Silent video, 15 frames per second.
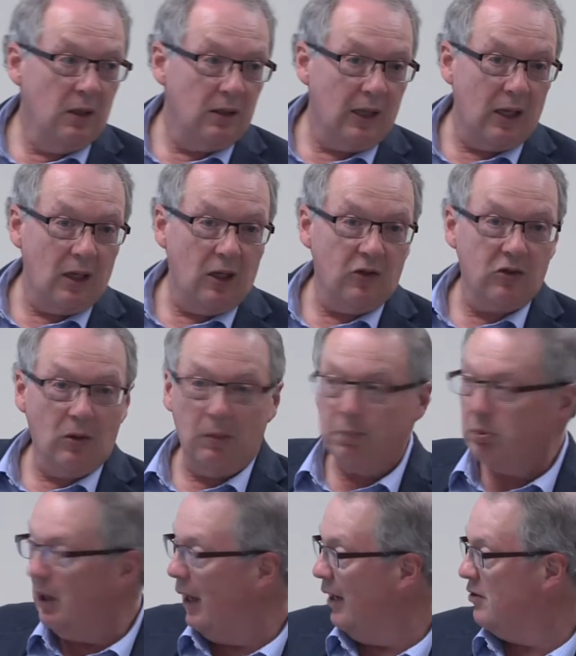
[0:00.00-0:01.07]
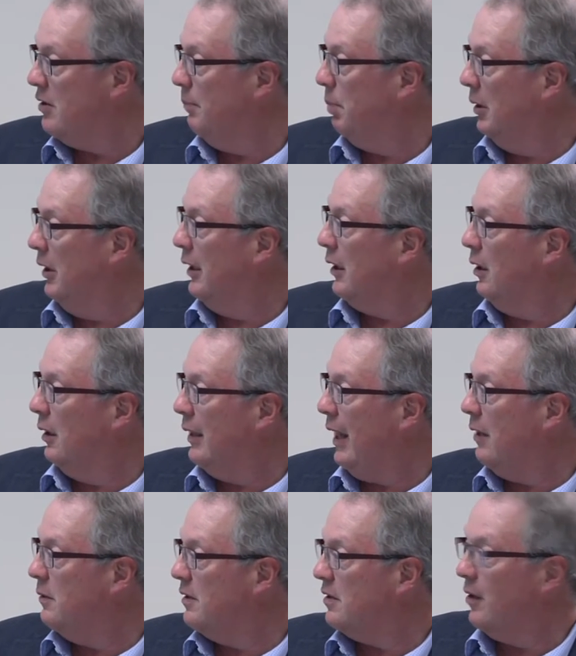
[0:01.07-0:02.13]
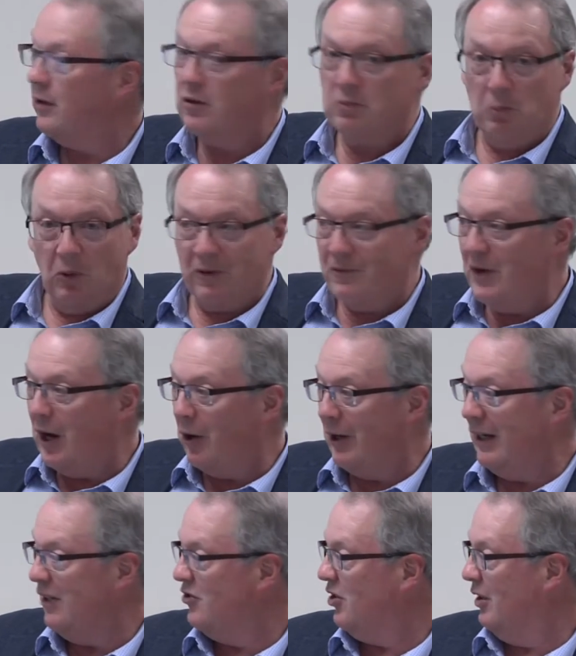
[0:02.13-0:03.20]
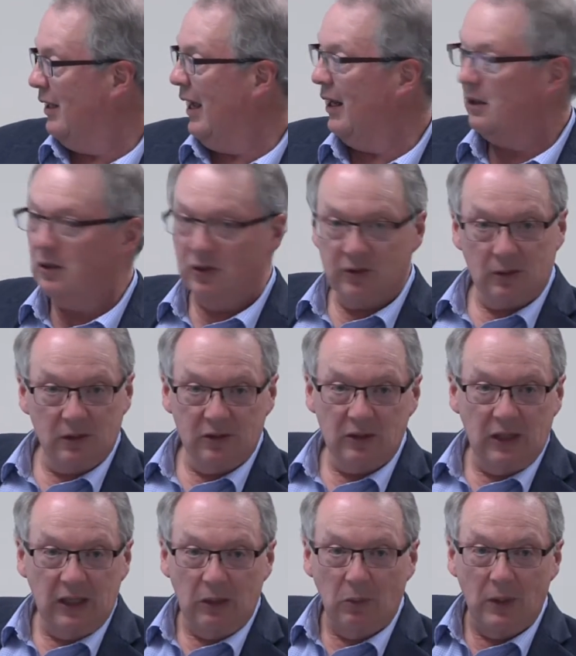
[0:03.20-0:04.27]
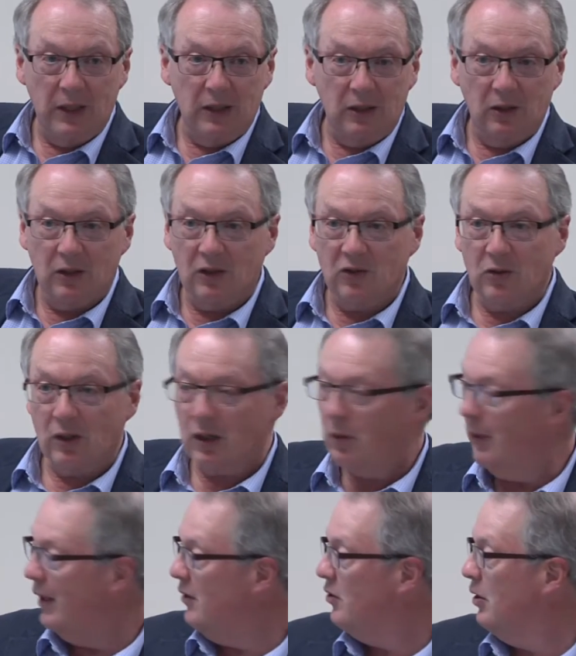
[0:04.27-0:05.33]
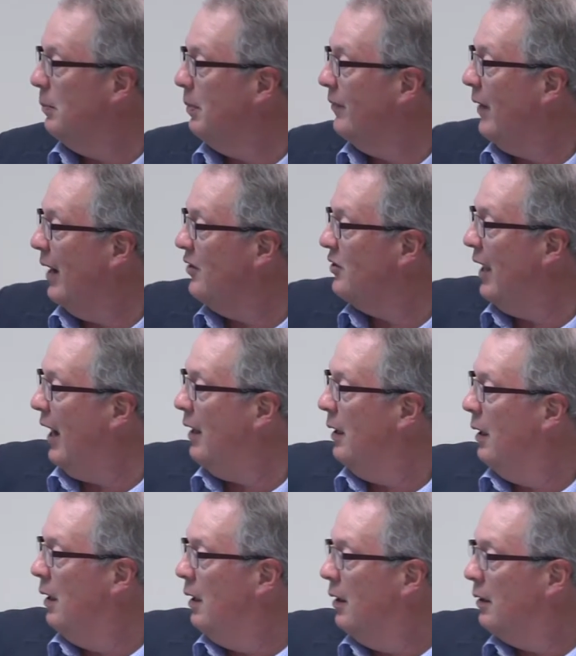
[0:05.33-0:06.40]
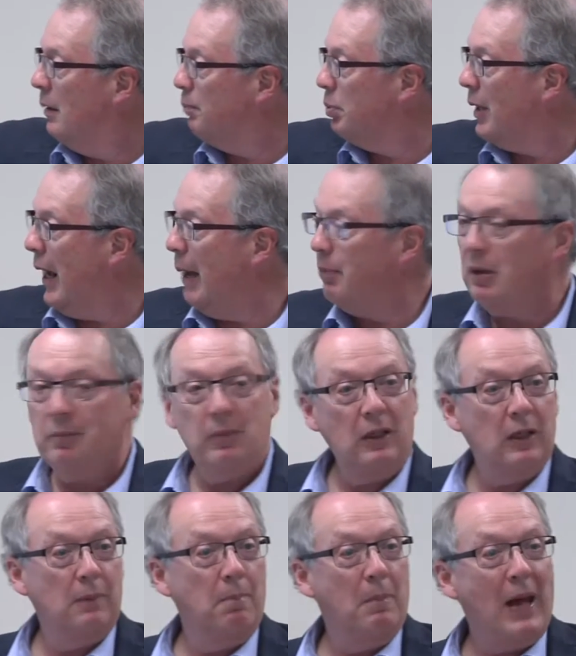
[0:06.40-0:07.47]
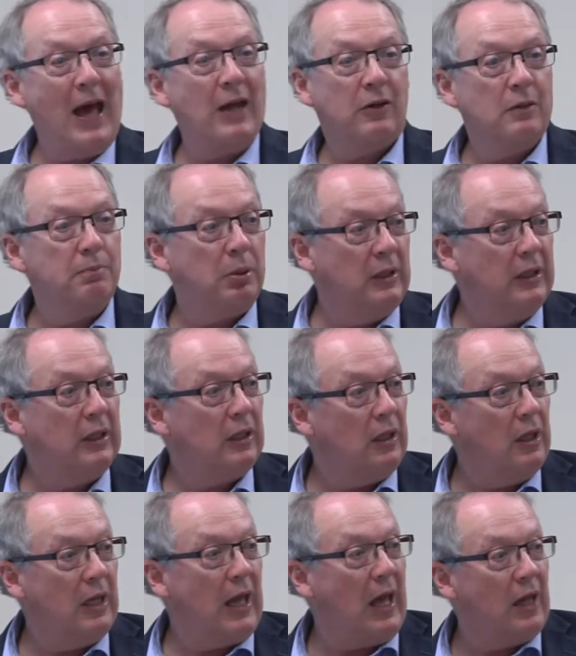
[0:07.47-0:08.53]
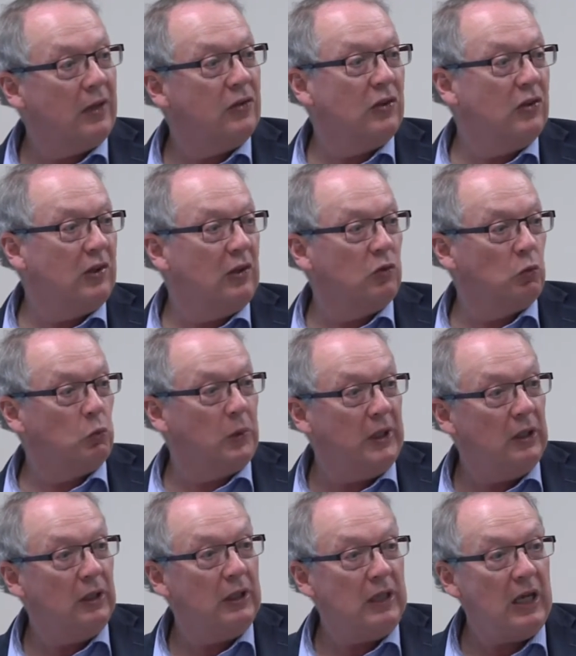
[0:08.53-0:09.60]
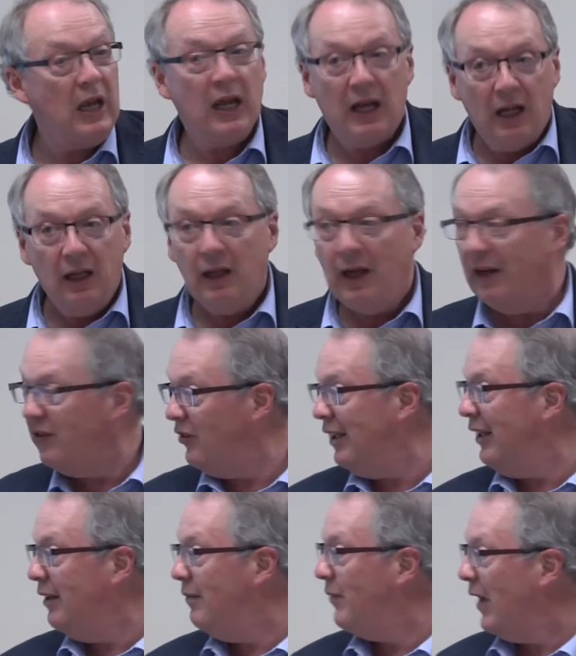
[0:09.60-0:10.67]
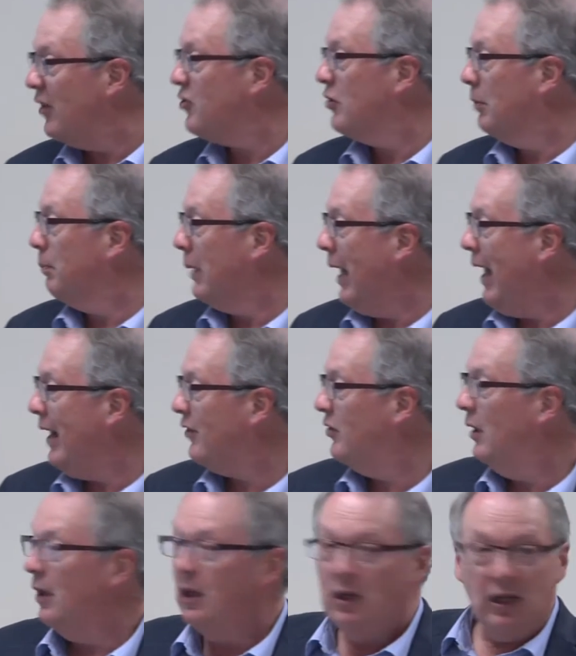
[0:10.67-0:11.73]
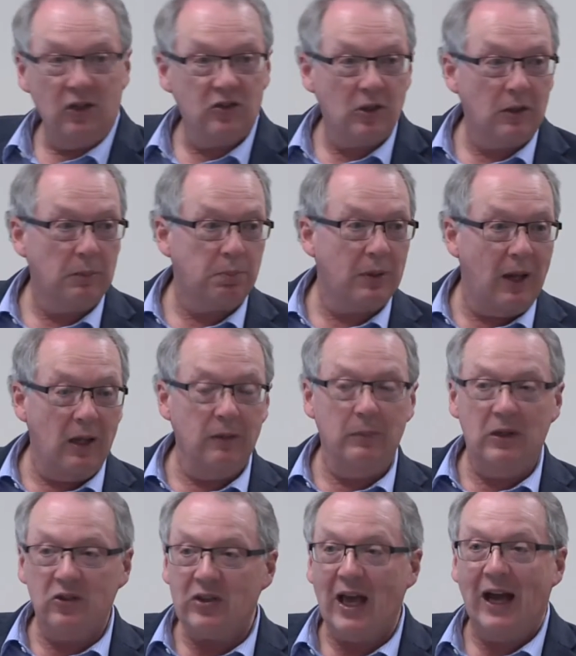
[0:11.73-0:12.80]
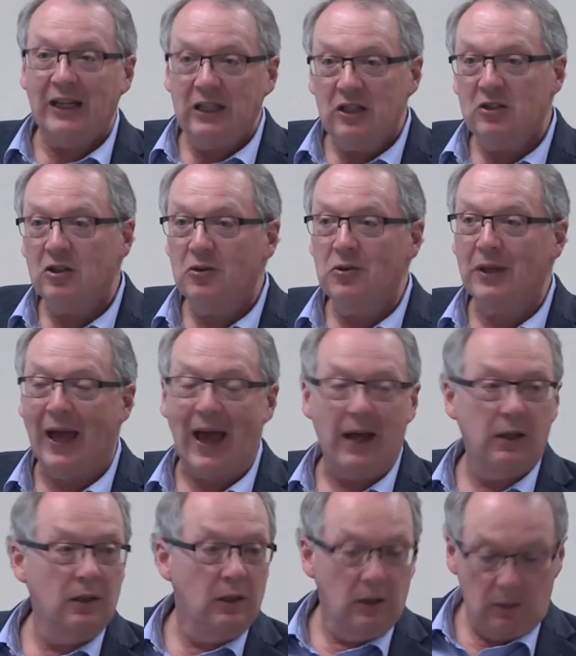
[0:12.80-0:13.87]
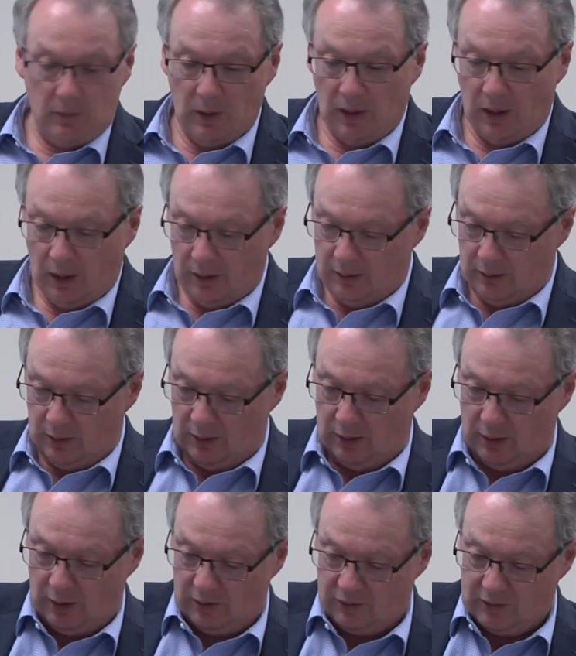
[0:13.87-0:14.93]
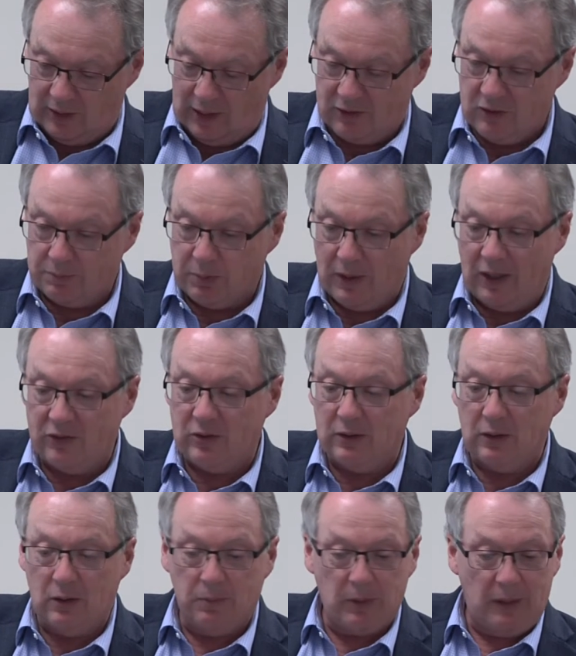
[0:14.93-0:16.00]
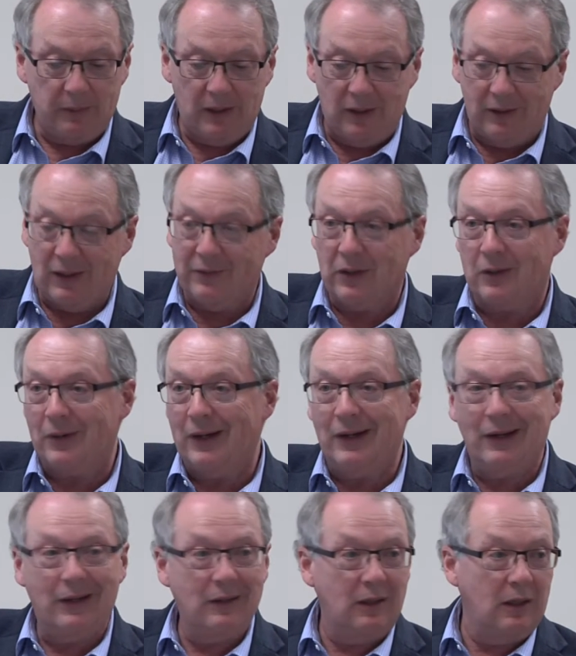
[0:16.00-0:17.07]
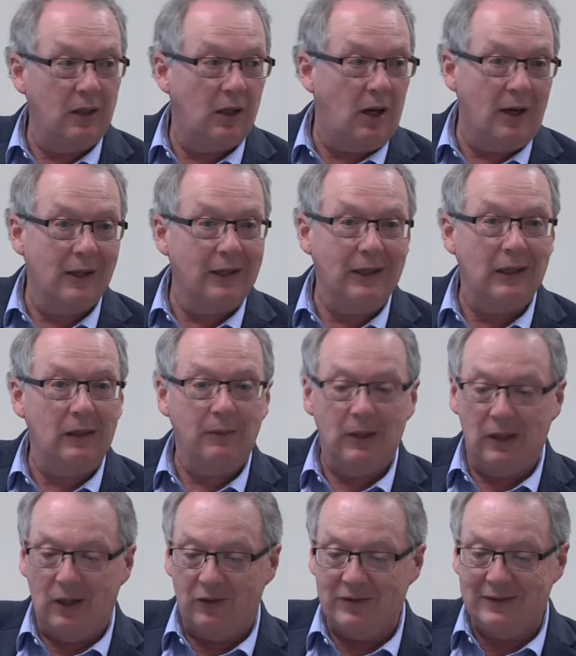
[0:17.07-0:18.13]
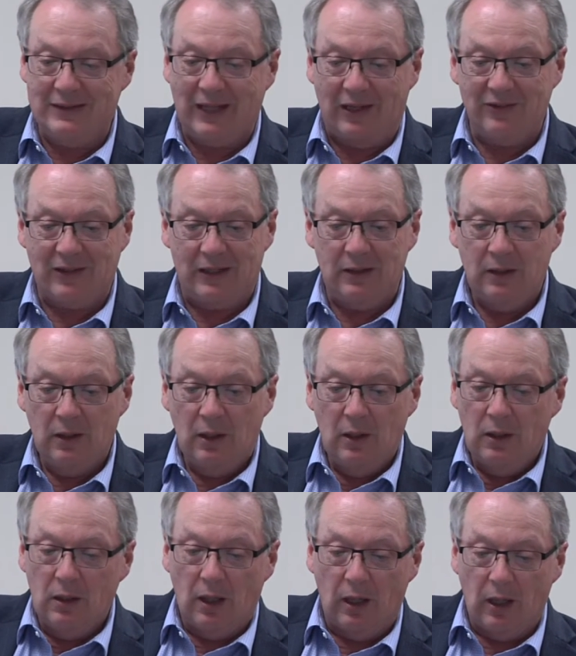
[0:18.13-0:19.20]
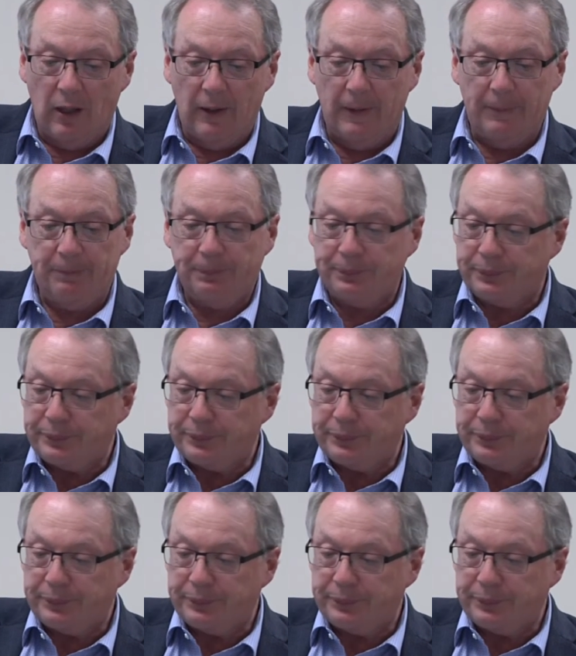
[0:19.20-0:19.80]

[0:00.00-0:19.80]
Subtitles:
That also applies to political language, so there's more variance in that, because there isn't any way you can sort of quite supervise that. The problem in modern political analysis is really analyzing investor blocks, and so the problem is, how do you do that? Well, it's not surprising that you probably don't have a great idea. Hardly anyone else does it. Let